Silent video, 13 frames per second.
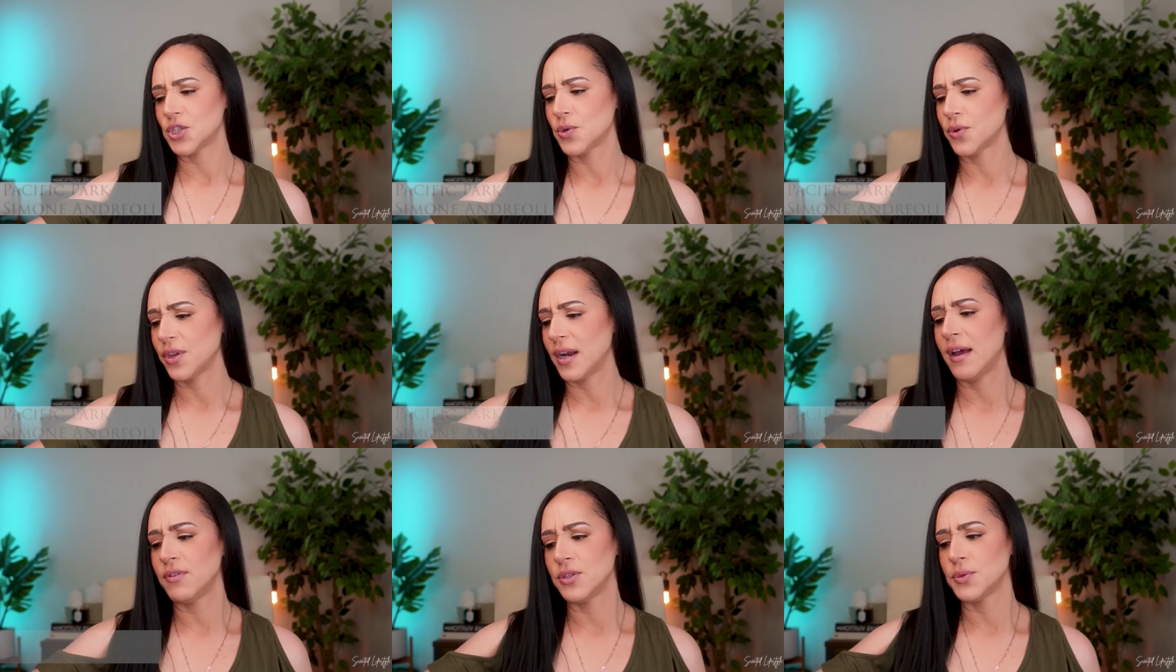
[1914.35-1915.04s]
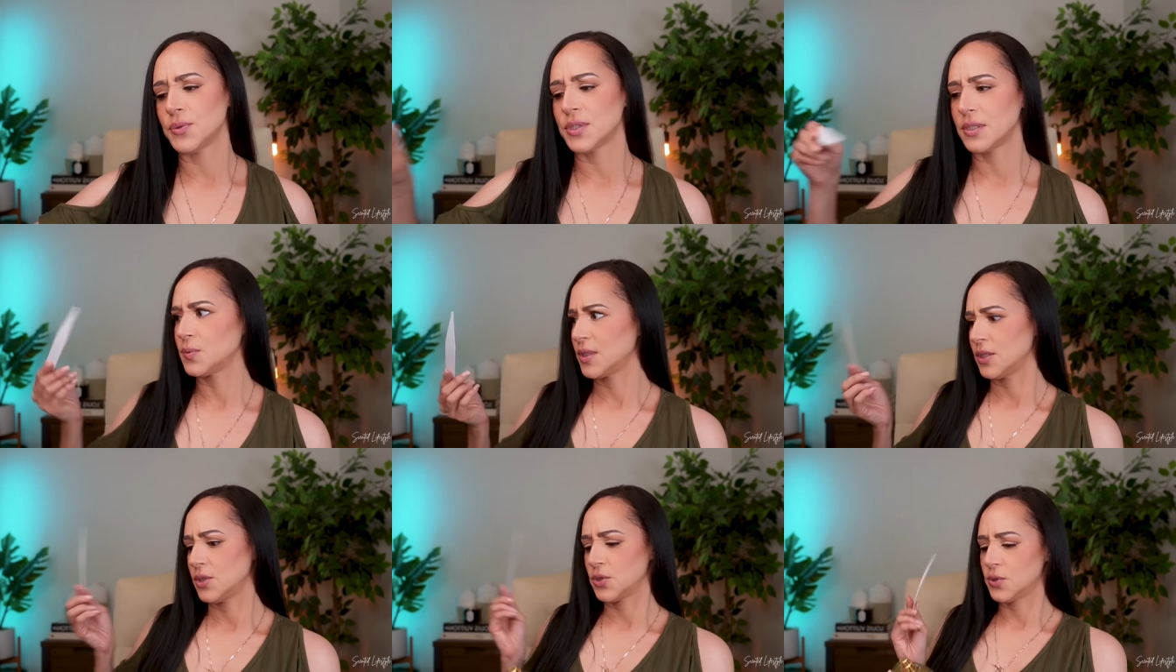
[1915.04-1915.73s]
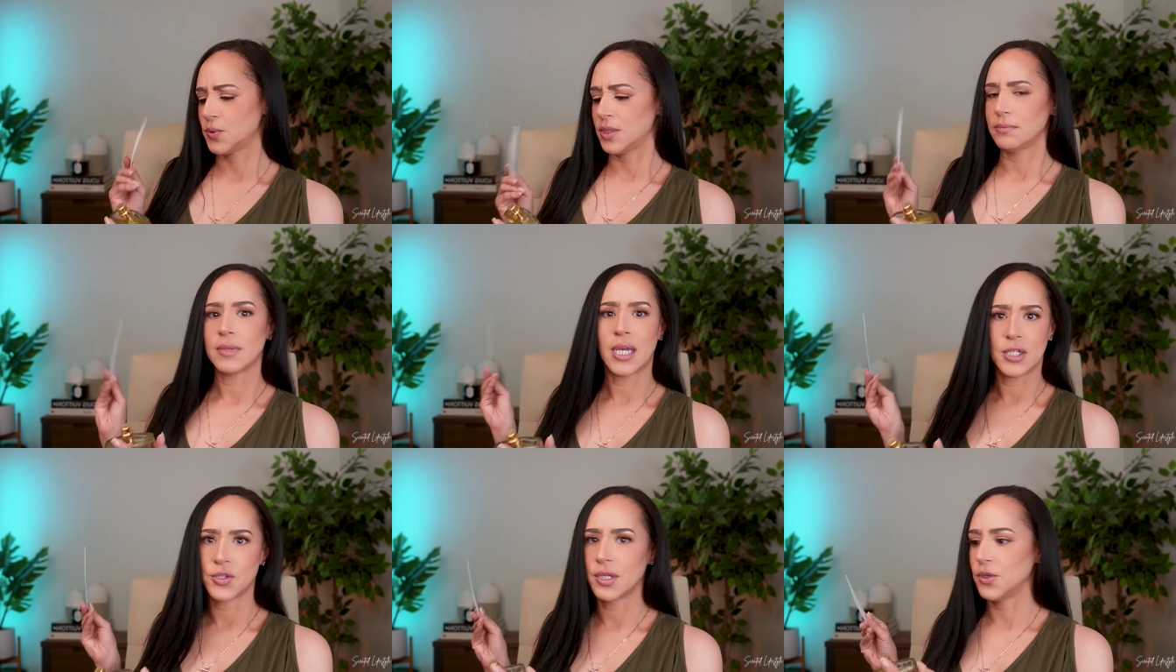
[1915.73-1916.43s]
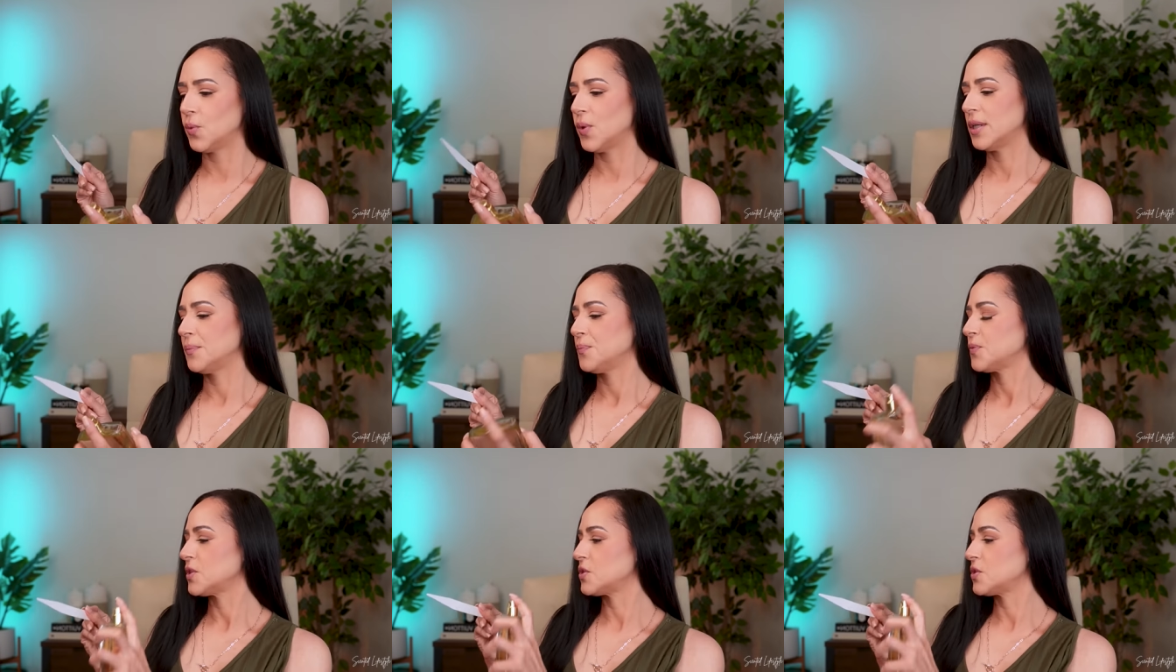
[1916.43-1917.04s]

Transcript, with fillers: sure that I haven't used this one. I just want to, I took a new one.